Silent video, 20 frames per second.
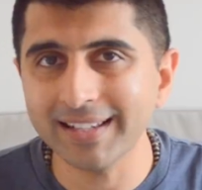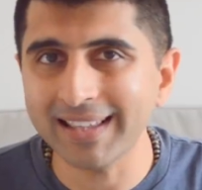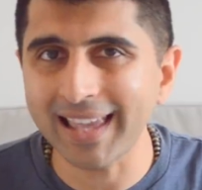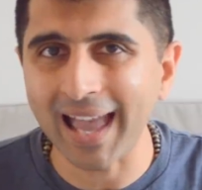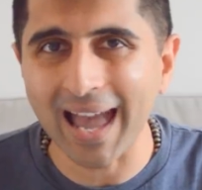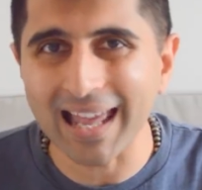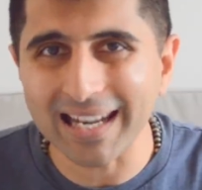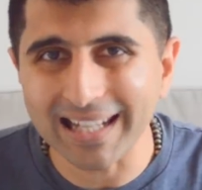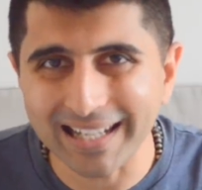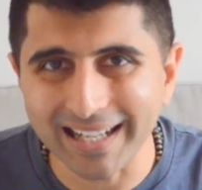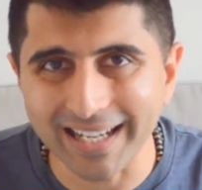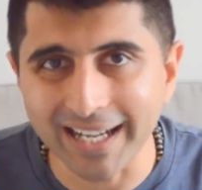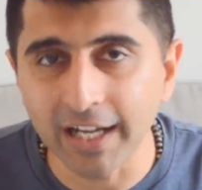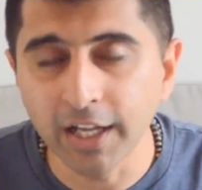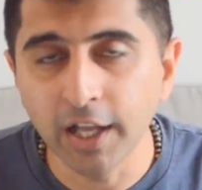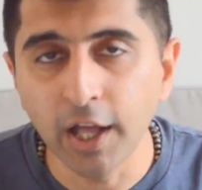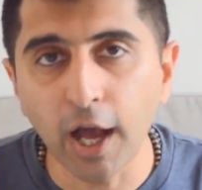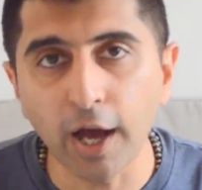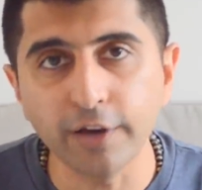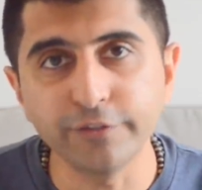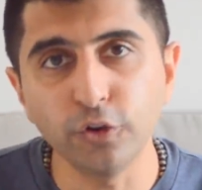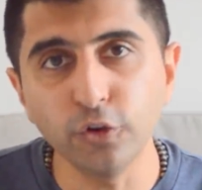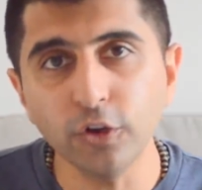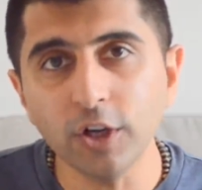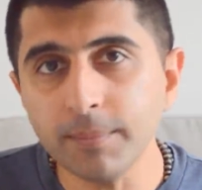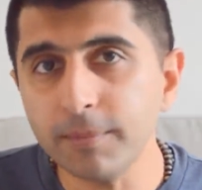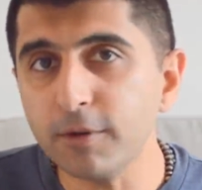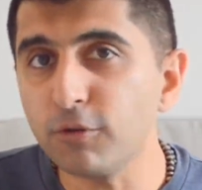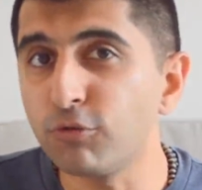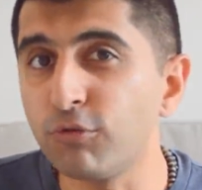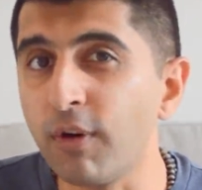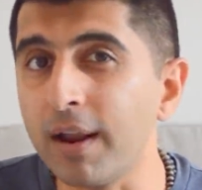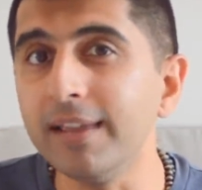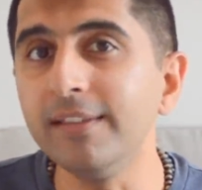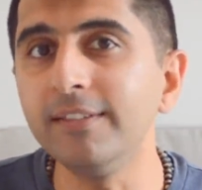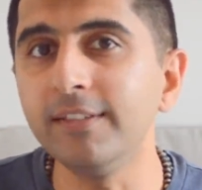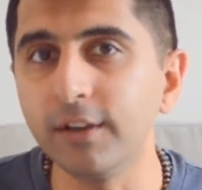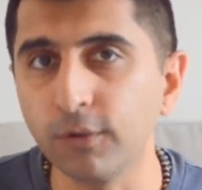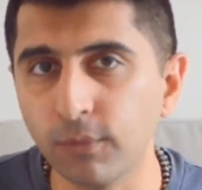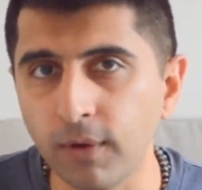and Canada have already been
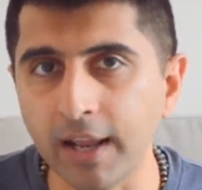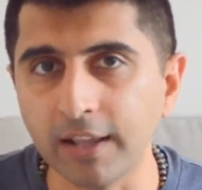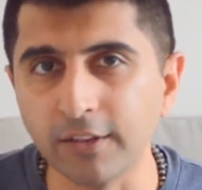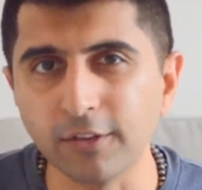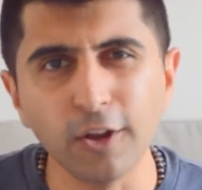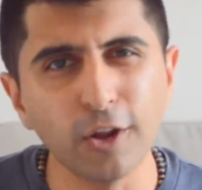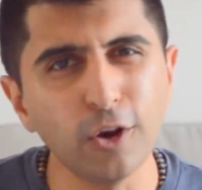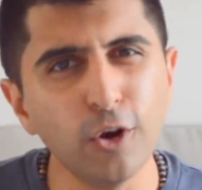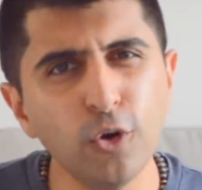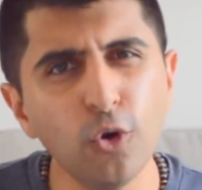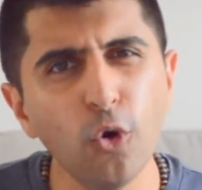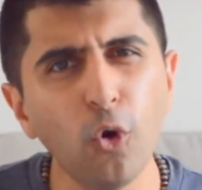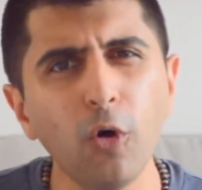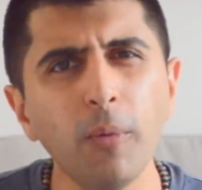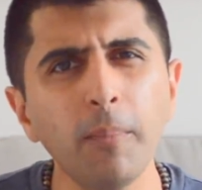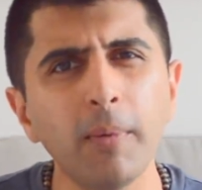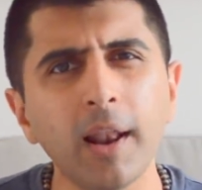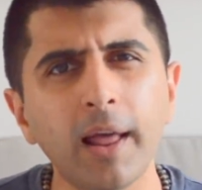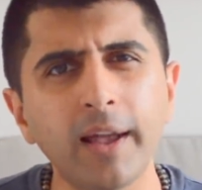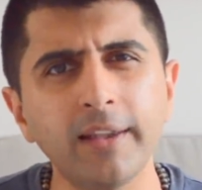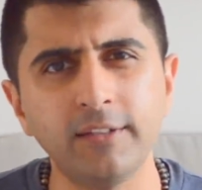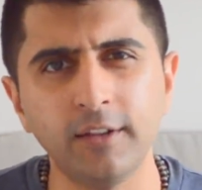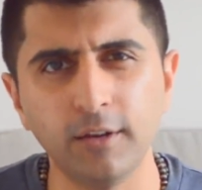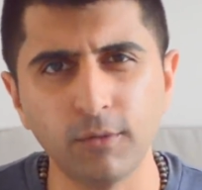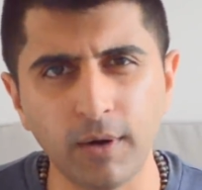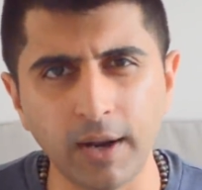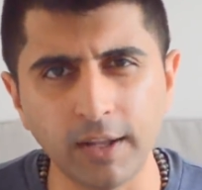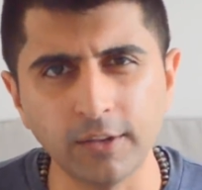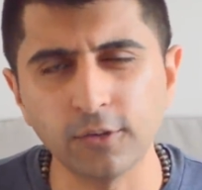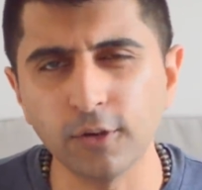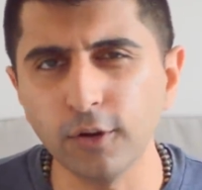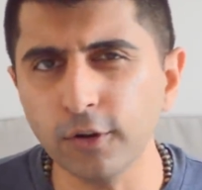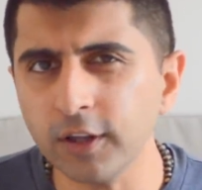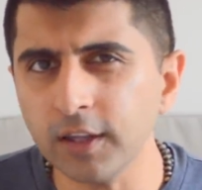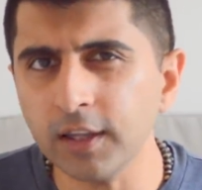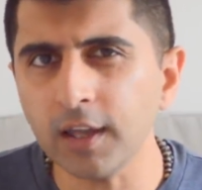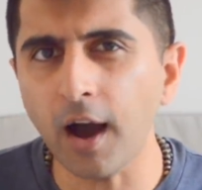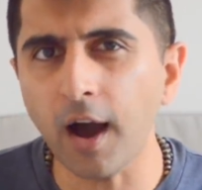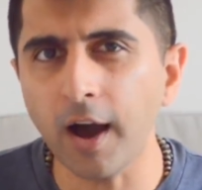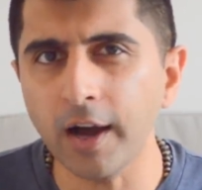raising rates, normalising rates, so
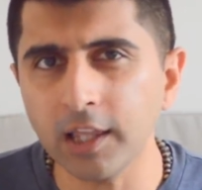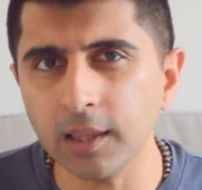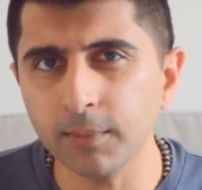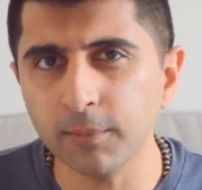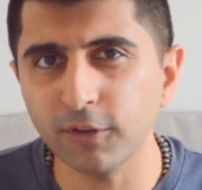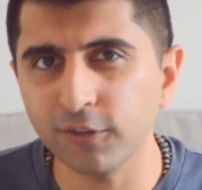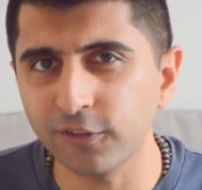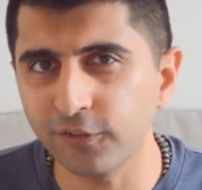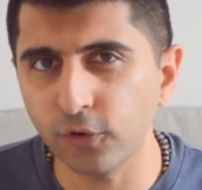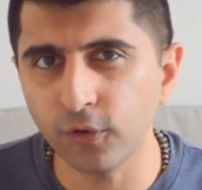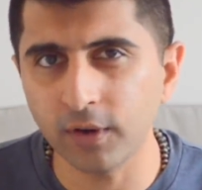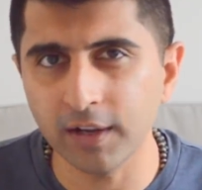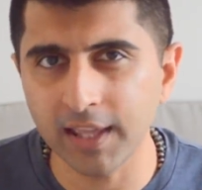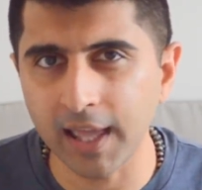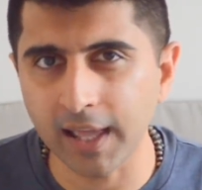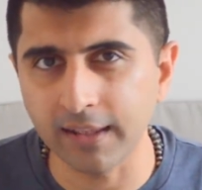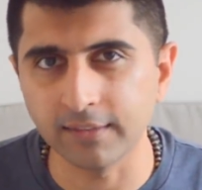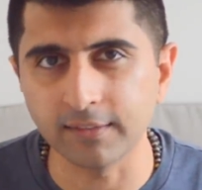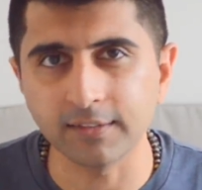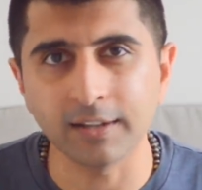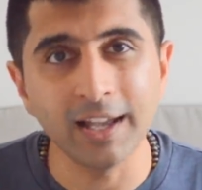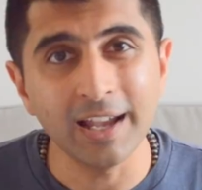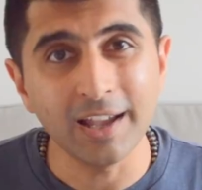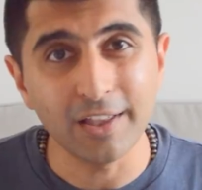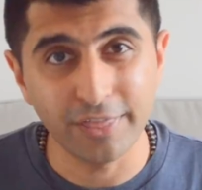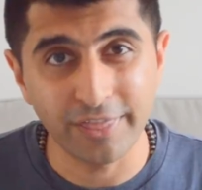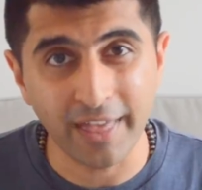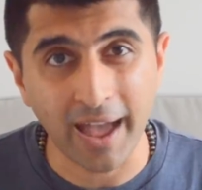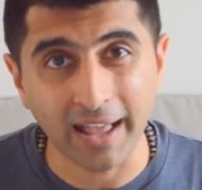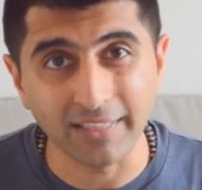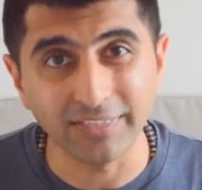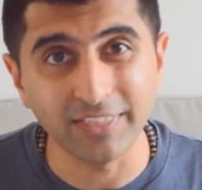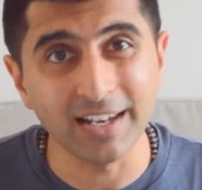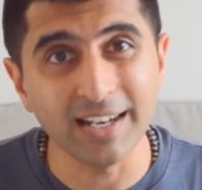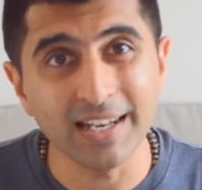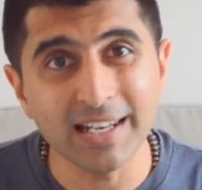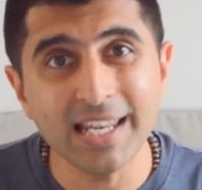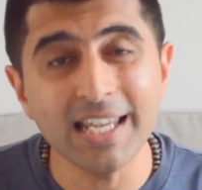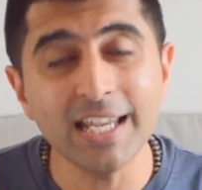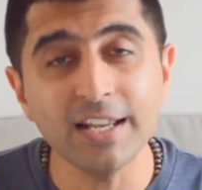looking at arguments for and against that, the
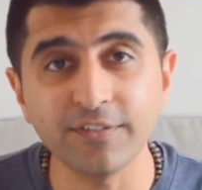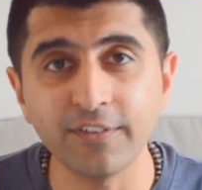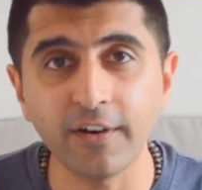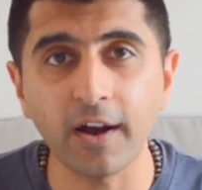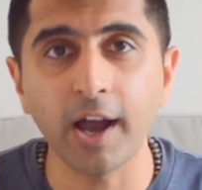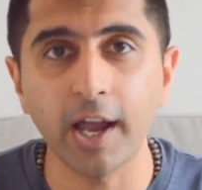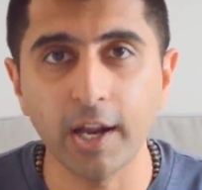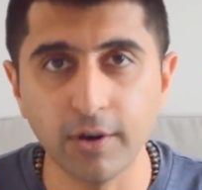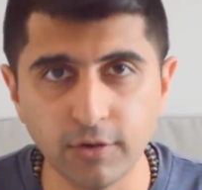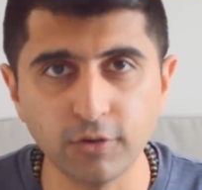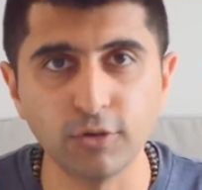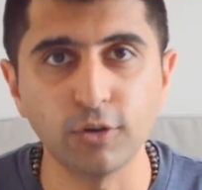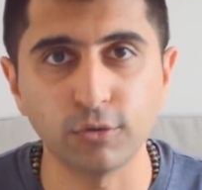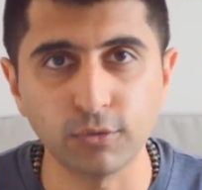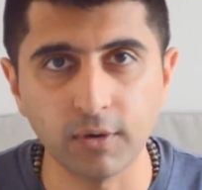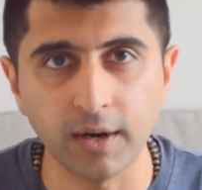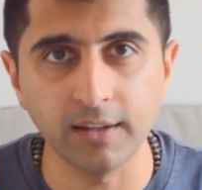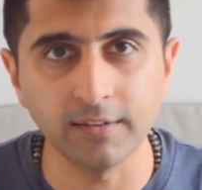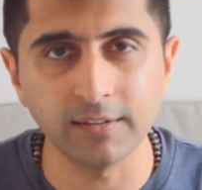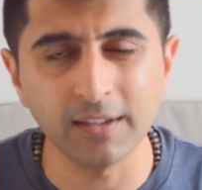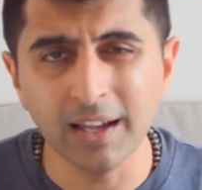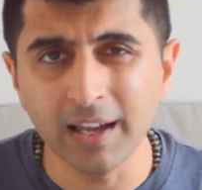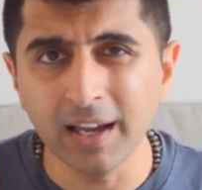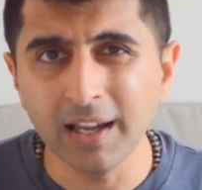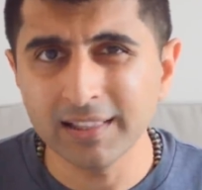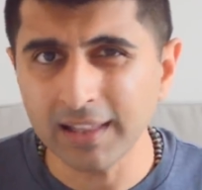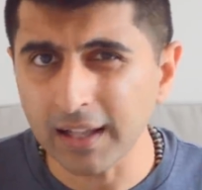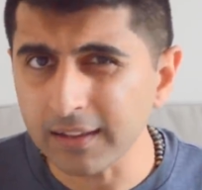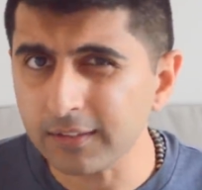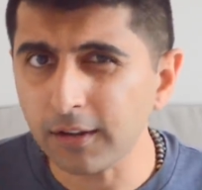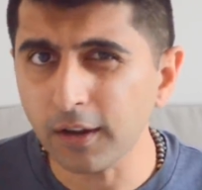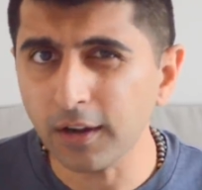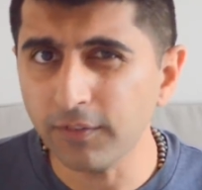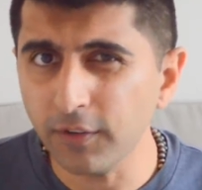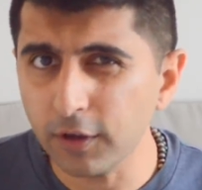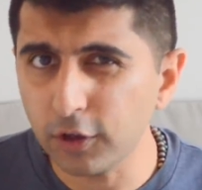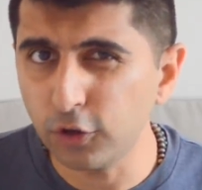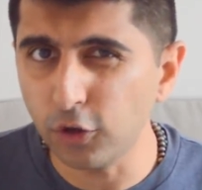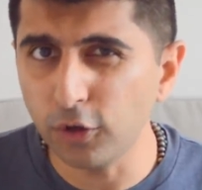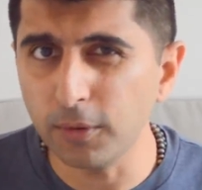need for higher interest rates. That's kind
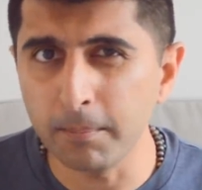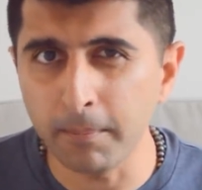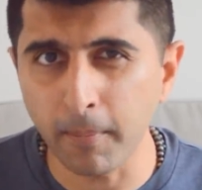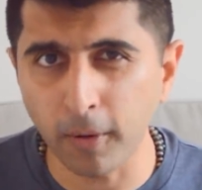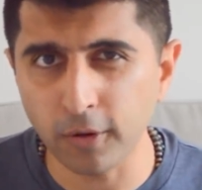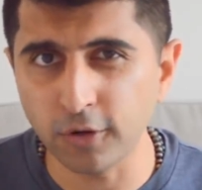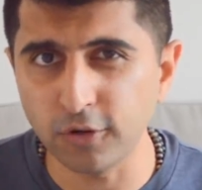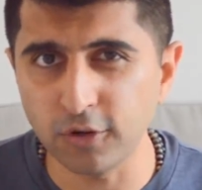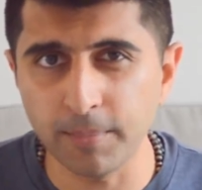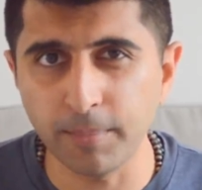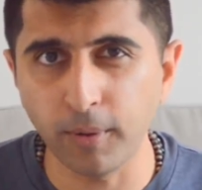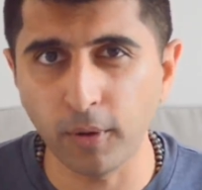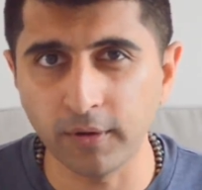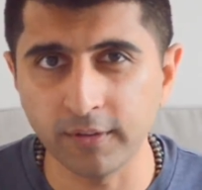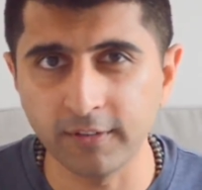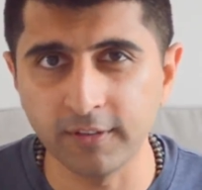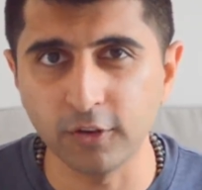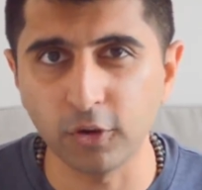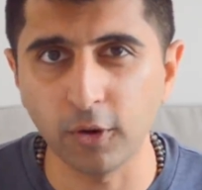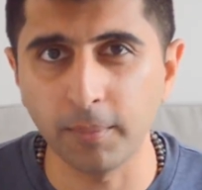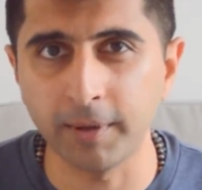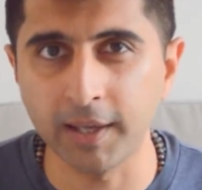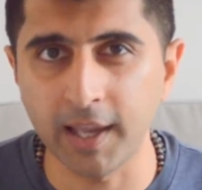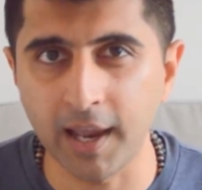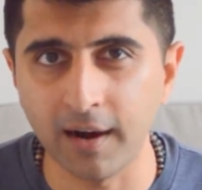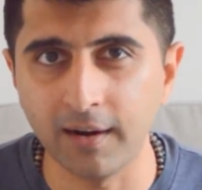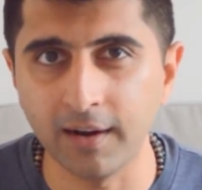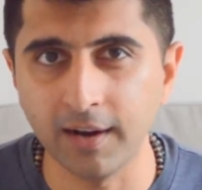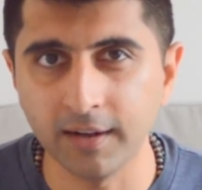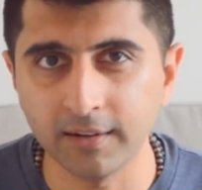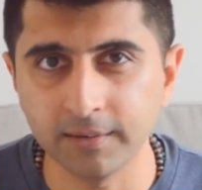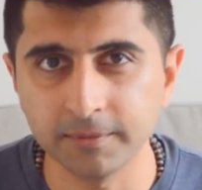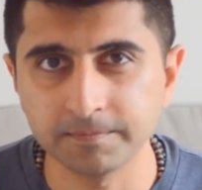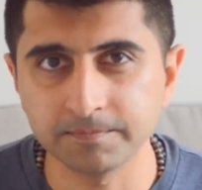of a good monetary policy topic area.